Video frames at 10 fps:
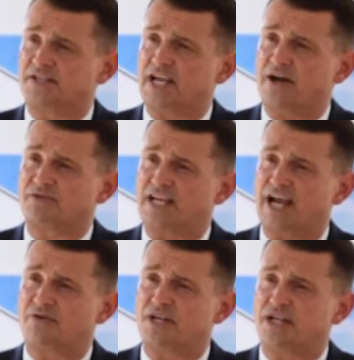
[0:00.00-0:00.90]

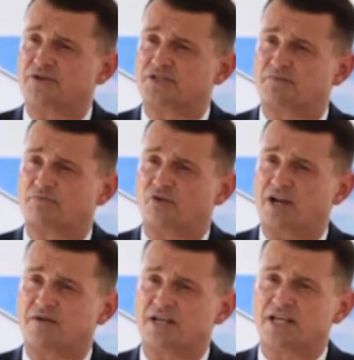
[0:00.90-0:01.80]
downtown here to
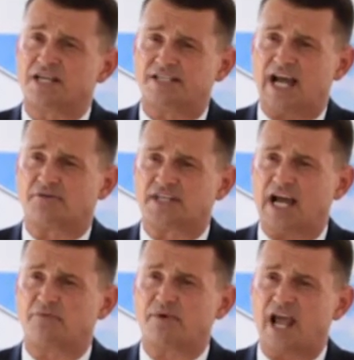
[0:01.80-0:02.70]
bring
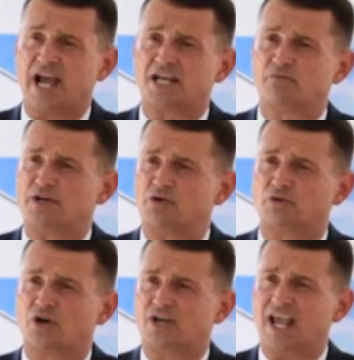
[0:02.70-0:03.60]
downtown back, and when you
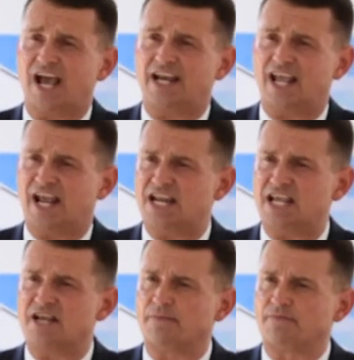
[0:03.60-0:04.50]
look at any